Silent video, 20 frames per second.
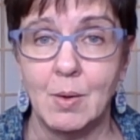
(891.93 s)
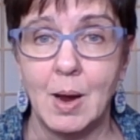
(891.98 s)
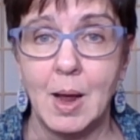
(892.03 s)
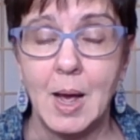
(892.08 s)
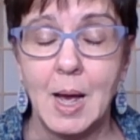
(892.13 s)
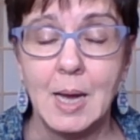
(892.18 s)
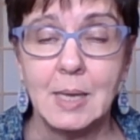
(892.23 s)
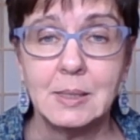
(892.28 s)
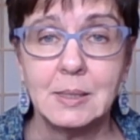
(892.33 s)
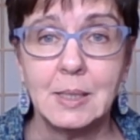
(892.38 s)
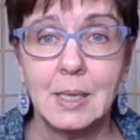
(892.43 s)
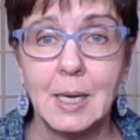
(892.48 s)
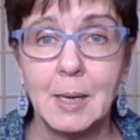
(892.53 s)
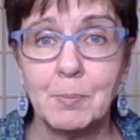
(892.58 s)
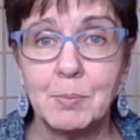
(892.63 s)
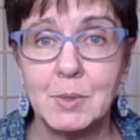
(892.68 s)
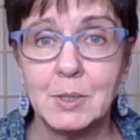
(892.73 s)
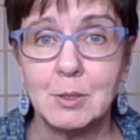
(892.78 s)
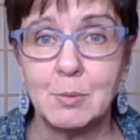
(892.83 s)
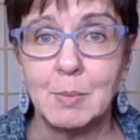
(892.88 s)
I set
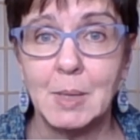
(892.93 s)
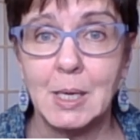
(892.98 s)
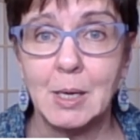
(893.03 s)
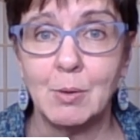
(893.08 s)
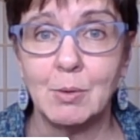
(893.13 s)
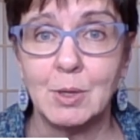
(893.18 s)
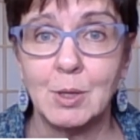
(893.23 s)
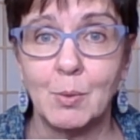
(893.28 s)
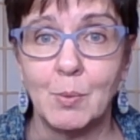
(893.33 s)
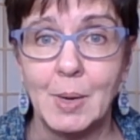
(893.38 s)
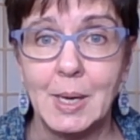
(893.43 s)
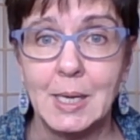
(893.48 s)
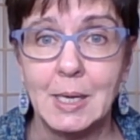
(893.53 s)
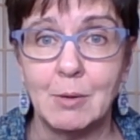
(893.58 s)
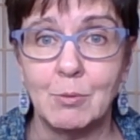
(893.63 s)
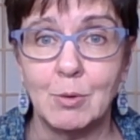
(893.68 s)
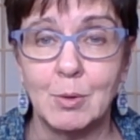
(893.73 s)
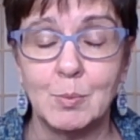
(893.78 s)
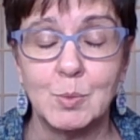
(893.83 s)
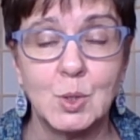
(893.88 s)
up this meeting with a
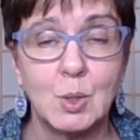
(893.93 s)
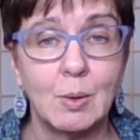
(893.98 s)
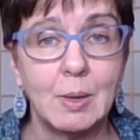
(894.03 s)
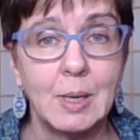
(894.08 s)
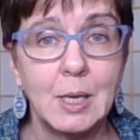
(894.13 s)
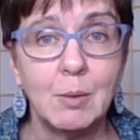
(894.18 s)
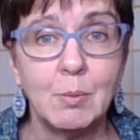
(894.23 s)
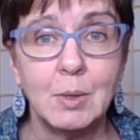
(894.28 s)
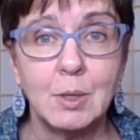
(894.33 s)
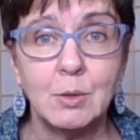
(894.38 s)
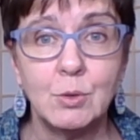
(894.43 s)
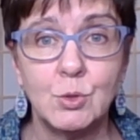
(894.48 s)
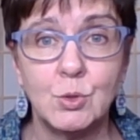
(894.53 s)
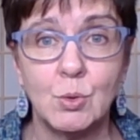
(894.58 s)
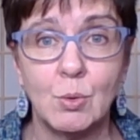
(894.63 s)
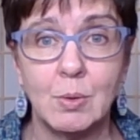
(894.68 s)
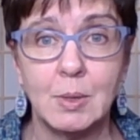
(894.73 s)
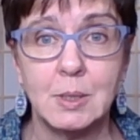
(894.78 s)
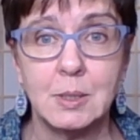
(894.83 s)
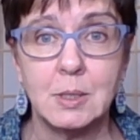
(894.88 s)
waiting room, so anyone who
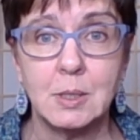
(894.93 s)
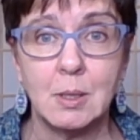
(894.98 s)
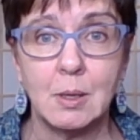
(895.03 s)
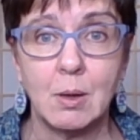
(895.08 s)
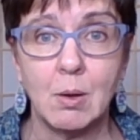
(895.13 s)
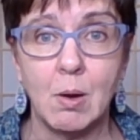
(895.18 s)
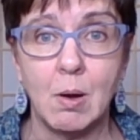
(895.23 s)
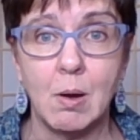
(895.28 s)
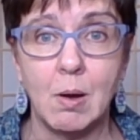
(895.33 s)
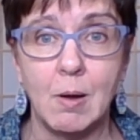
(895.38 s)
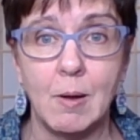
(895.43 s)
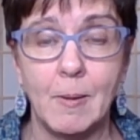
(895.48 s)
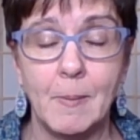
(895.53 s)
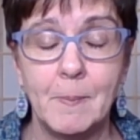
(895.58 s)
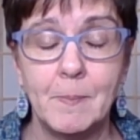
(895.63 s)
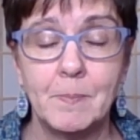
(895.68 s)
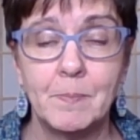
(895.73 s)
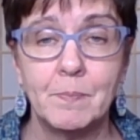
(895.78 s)
joins the call